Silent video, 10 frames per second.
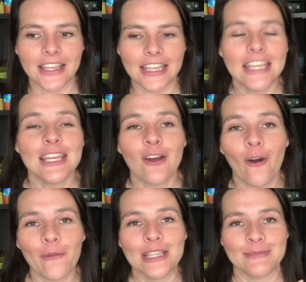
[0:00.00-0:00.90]
he
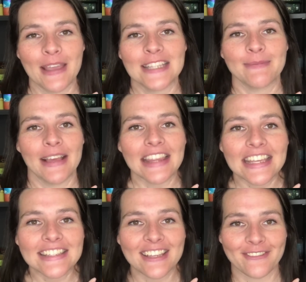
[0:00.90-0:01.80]
always makes my
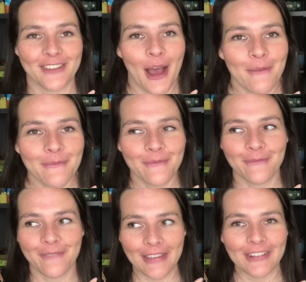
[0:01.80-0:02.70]
list of top
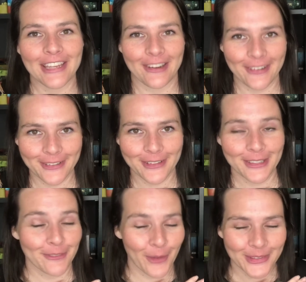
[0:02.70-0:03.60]
favorite characters
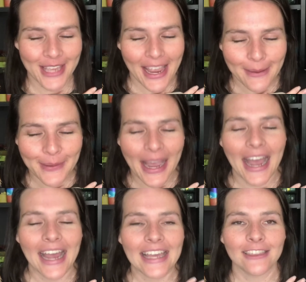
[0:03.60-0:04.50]
of all time.
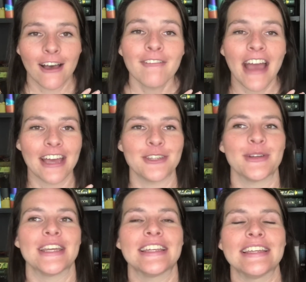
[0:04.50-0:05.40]
I love
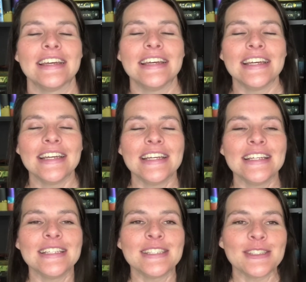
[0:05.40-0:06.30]
Hadrian
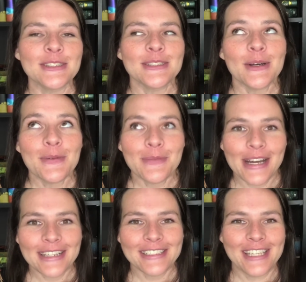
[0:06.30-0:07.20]
so
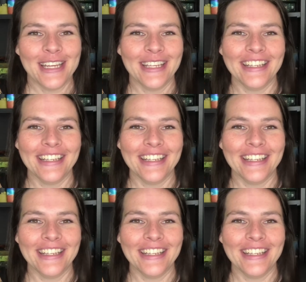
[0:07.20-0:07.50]
much.